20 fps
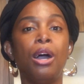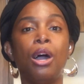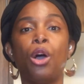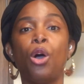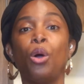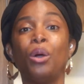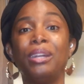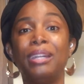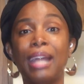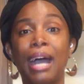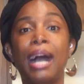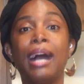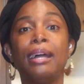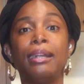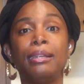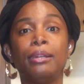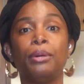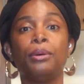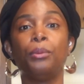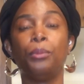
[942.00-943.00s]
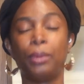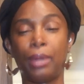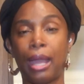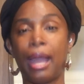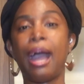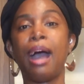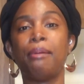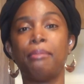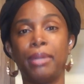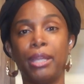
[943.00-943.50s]
or not. When I
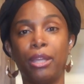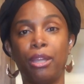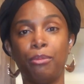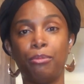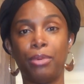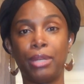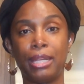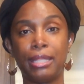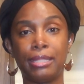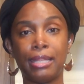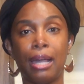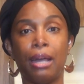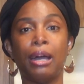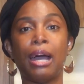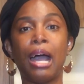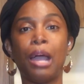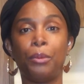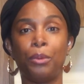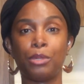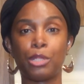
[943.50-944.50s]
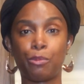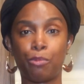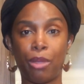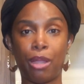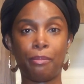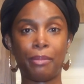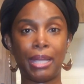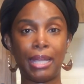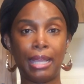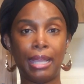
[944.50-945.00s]
have my hair braided down, I will
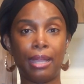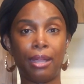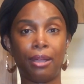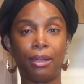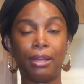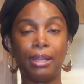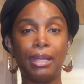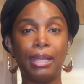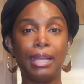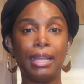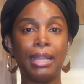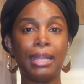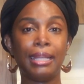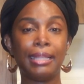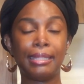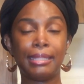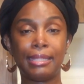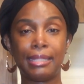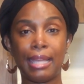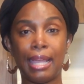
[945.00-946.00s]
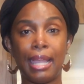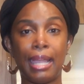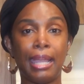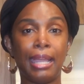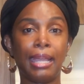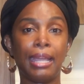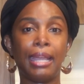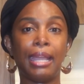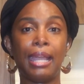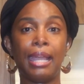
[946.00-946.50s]
spray my hair
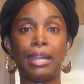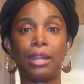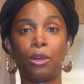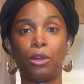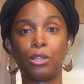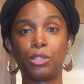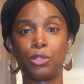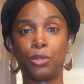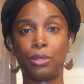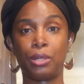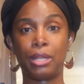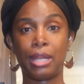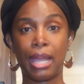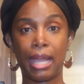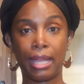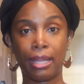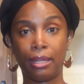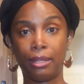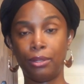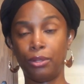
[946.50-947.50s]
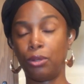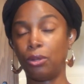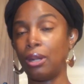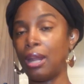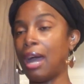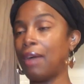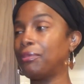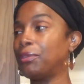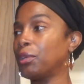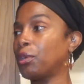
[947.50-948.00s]
day and also night. You don't
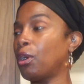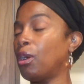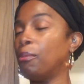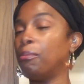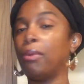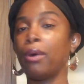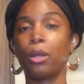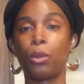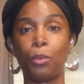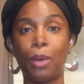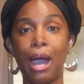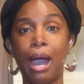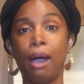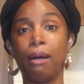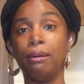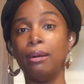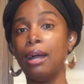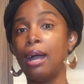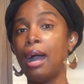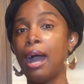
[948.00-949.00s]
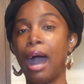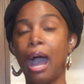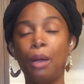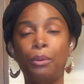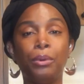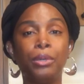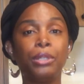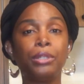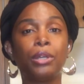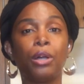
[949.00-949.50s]
have to go buck wild.
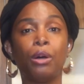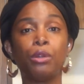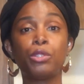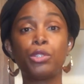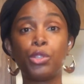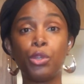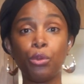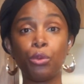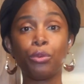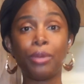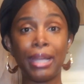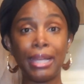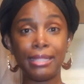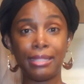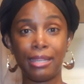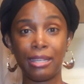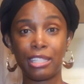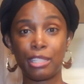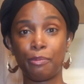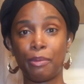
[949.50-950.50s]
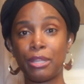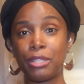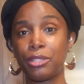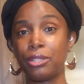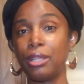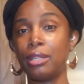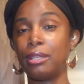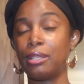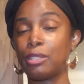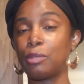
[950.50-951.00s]
I wouldn't go too crazy,
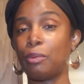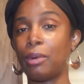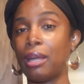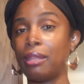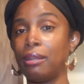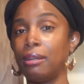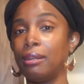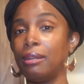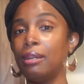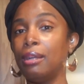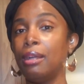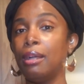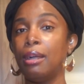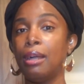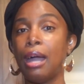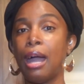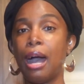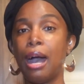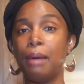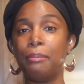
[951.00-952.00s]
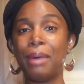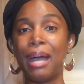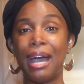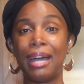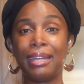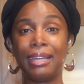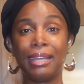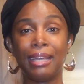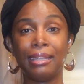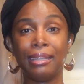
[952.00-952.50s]
especially in this weather,
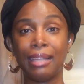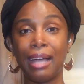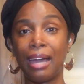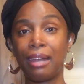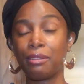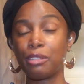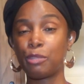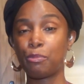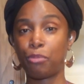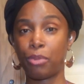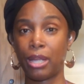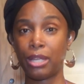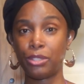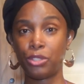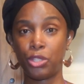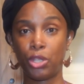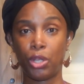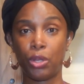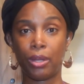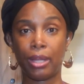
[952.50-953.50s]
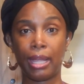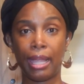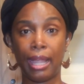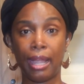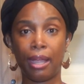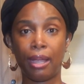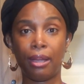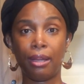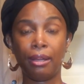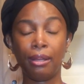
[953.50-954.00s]
adding a lot of spray to your
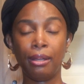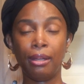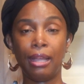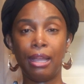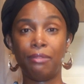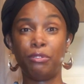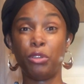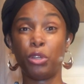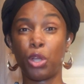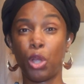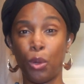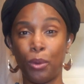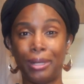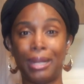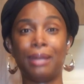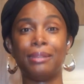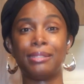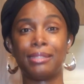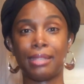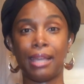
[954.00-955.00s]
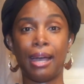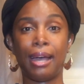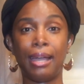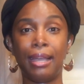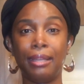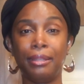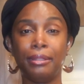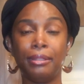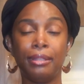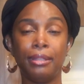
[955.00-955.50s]
hair if you're going
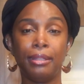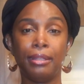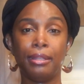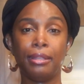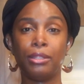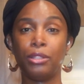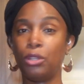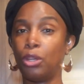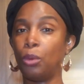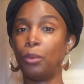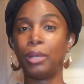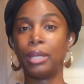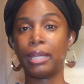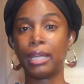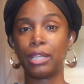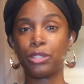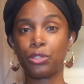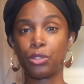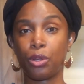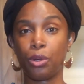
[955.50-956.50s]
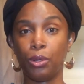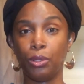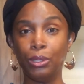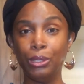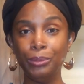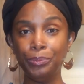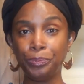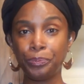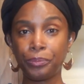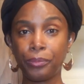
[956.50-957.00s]
outside. You don't want to catch a
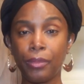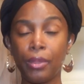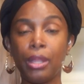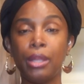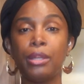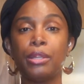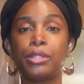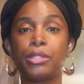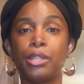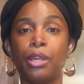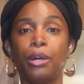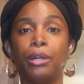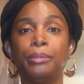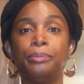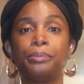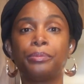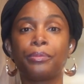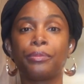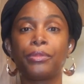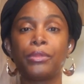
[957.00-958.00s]
cold. So